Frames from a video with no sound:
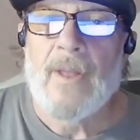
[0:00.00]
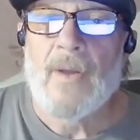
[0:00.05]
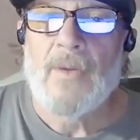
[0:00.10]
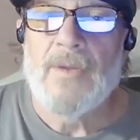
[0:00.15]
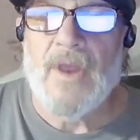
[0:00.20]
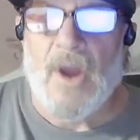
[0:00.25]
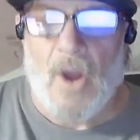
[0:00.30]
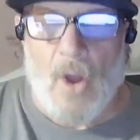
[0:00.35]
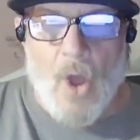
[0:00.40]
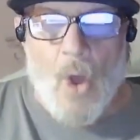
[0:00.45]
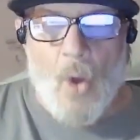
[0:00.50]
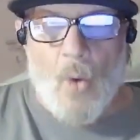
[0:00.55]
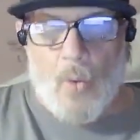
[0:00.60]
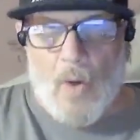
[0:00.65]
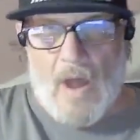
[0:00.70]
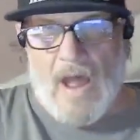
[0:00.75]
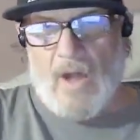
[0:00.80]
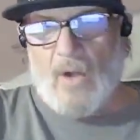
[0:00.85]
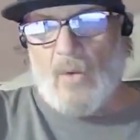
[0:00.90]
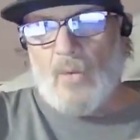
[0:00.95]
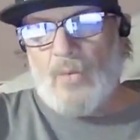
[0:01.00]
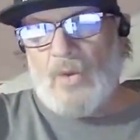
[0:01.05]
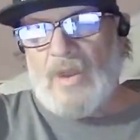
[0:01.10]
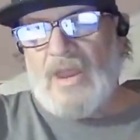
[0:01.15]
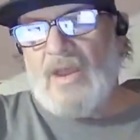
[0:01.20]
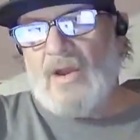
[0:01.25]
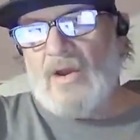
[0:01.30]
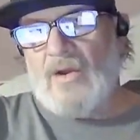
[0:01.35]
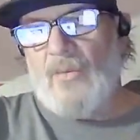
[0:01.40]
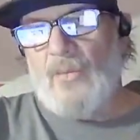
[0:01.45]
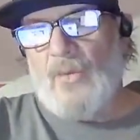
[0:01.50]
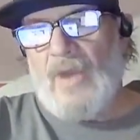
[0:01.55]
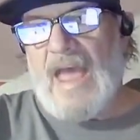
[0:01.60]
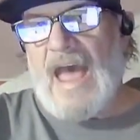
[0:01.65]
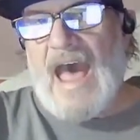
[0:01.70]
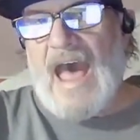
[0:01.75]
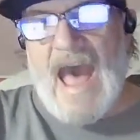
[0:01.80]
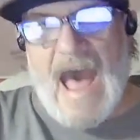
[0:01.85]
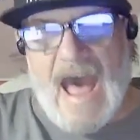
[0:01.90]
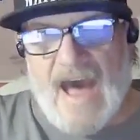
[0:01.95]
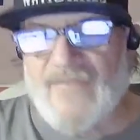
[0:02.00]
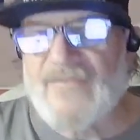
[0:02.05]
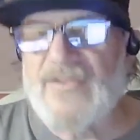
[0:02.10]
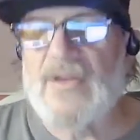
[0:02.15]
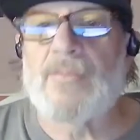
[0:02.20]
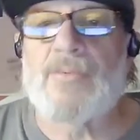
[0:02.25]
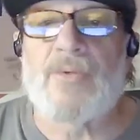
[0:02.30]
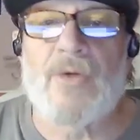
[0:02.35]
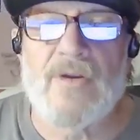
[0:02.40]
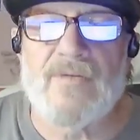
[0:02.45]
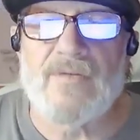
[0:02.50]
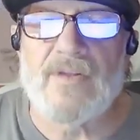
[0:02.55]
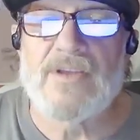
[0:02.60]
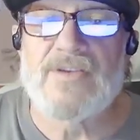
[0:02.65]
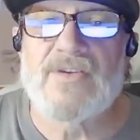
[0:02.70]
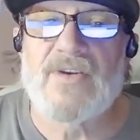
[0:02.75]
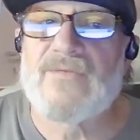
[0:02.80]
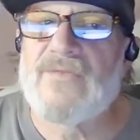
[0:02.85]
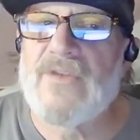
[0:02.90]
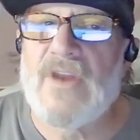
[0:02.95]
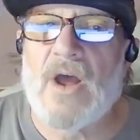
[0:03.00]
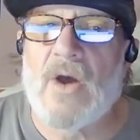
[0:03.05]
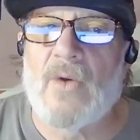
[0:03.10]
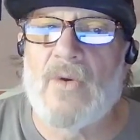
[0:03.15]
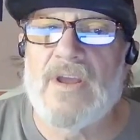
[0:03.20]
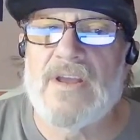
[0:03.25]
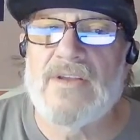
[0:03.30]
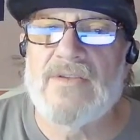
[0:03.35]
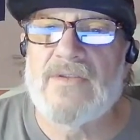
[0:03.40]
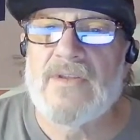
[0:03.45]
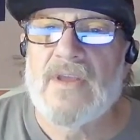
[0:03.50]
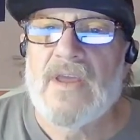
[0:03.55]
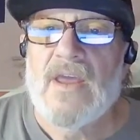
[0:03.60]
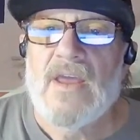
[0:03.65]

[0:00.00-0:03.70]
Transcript: You know, while we are we have the privilege of knowing